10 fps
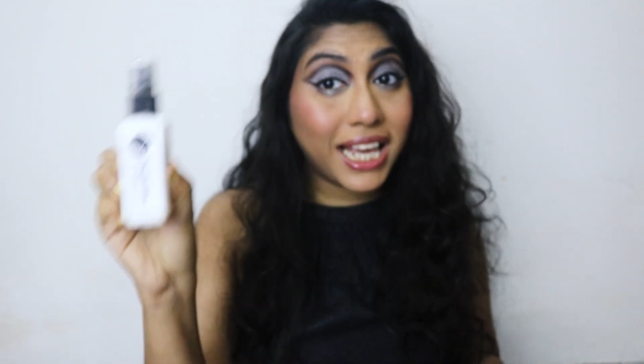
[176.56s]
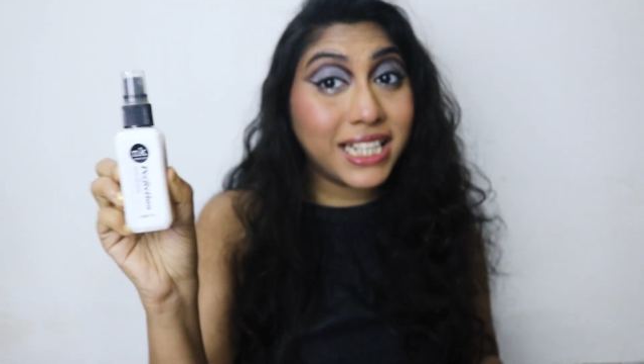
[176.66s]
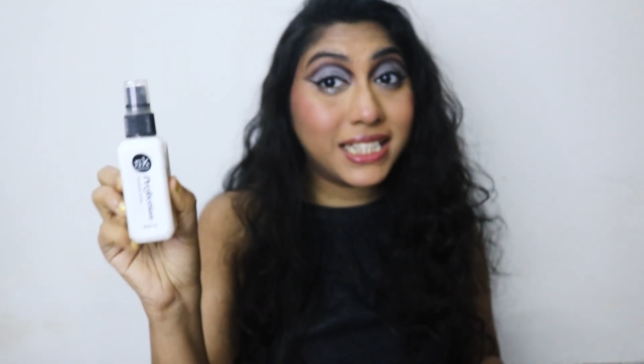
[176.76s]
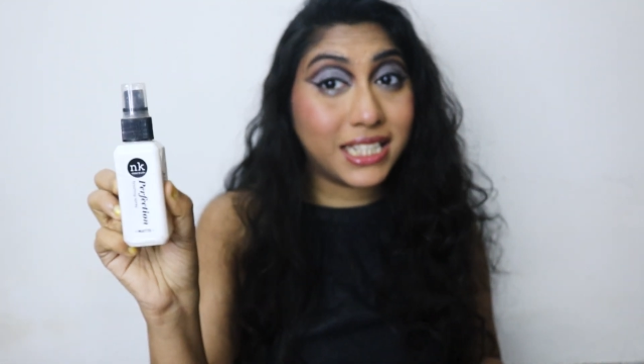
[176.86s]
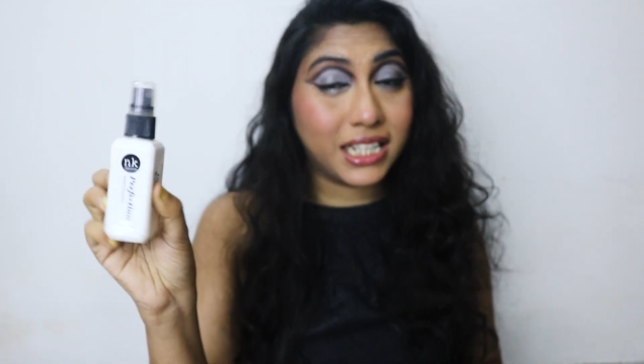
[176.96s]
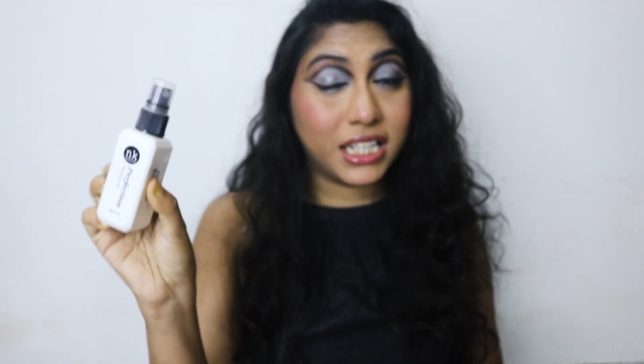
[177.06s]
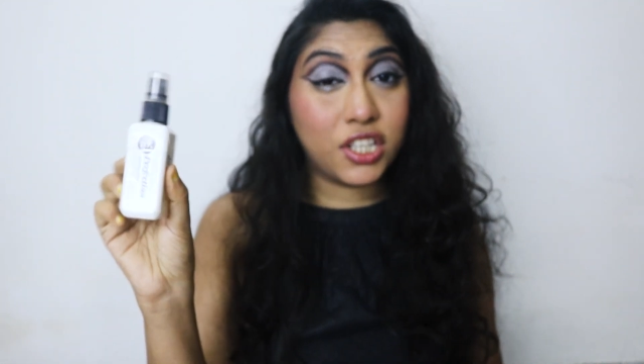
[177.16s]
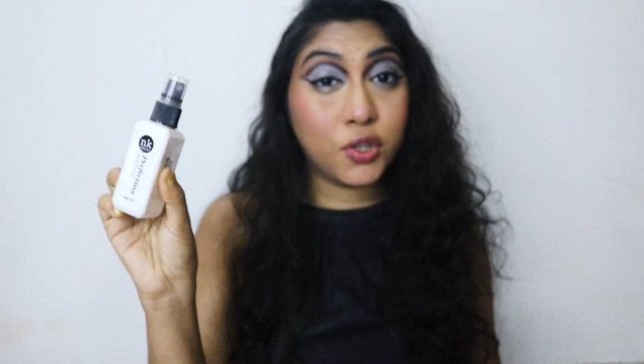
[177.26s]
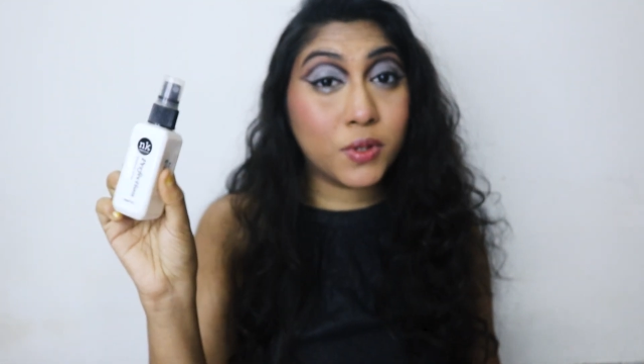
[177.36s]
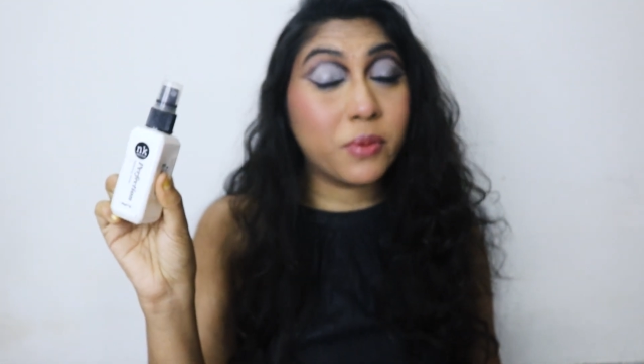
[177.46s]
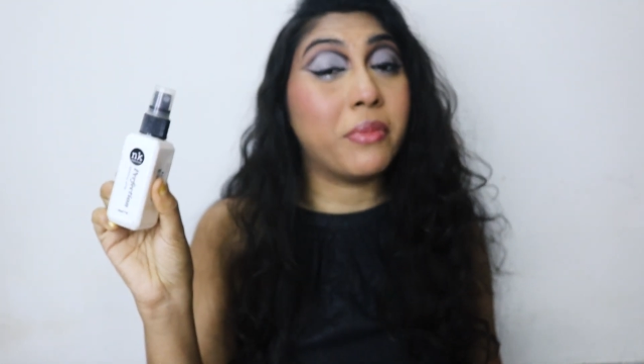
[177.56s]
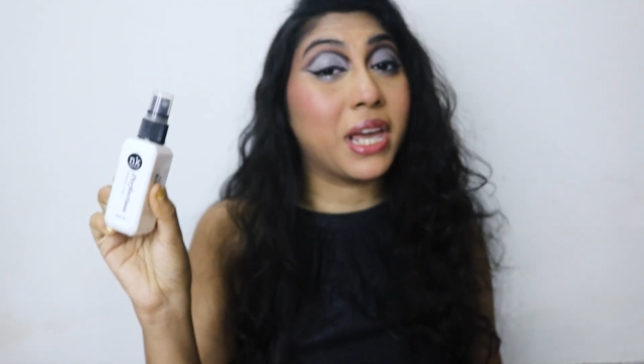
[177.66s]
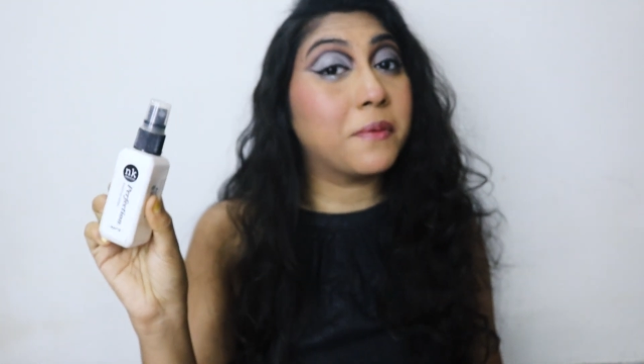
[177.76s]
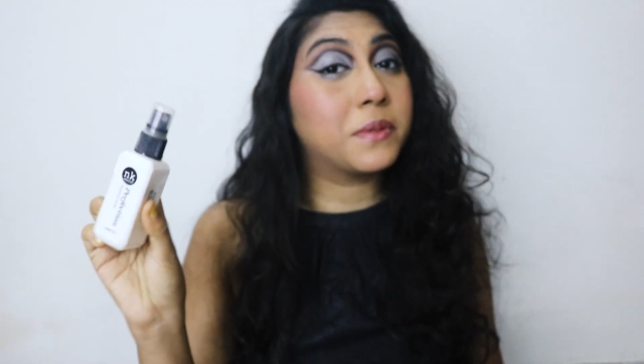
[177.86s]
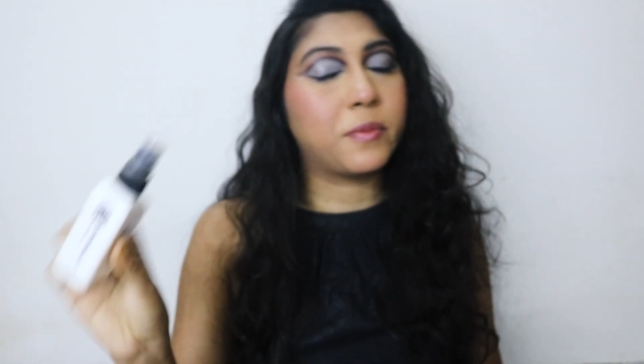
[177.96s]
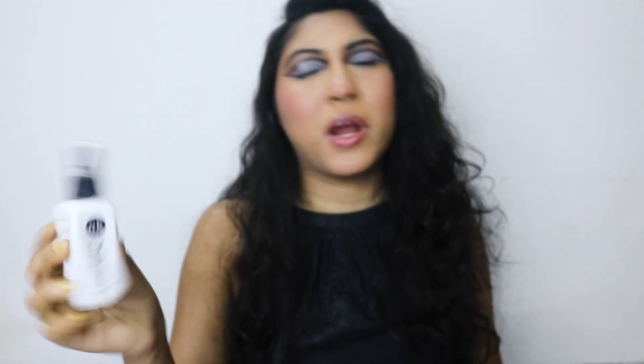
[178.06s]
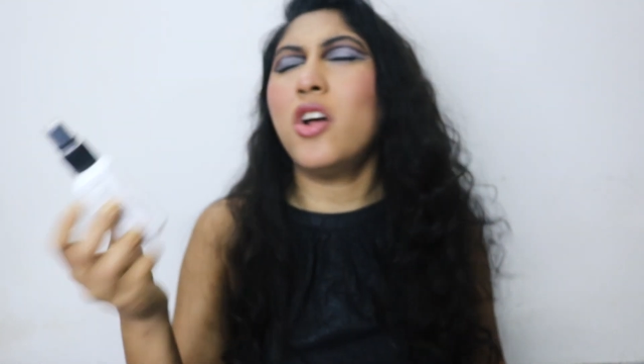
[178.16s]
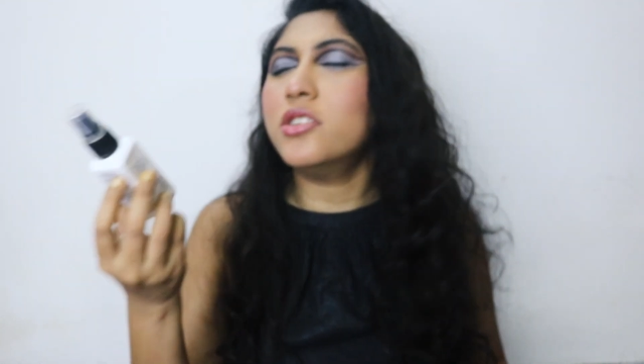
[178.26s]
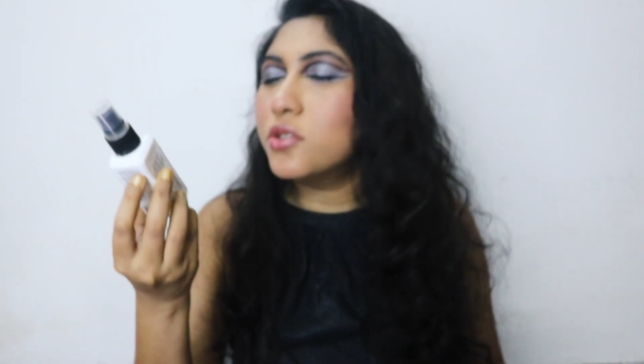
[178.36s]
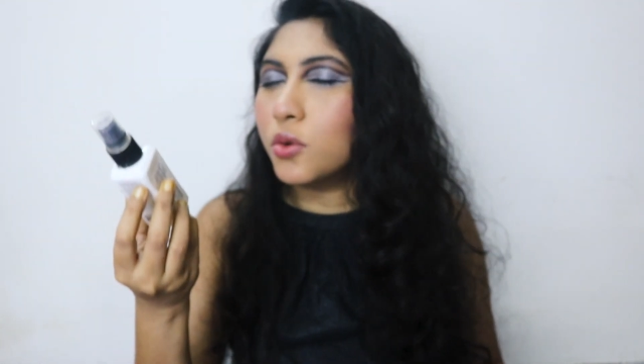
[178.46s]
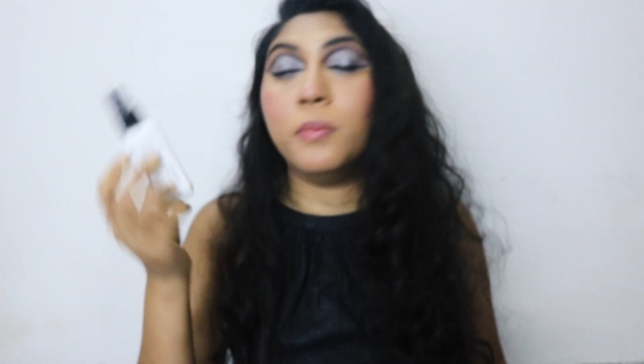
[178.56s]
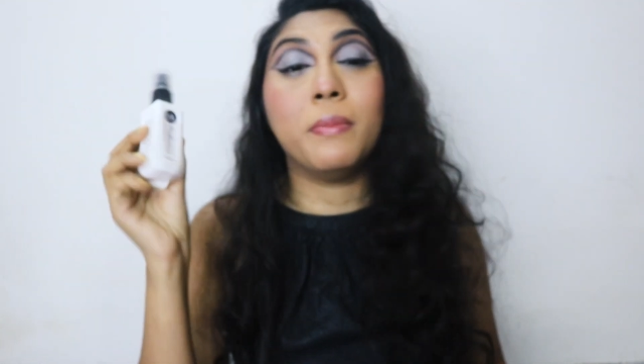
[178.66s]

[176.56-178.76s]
Instead, use a makeup spray. Also,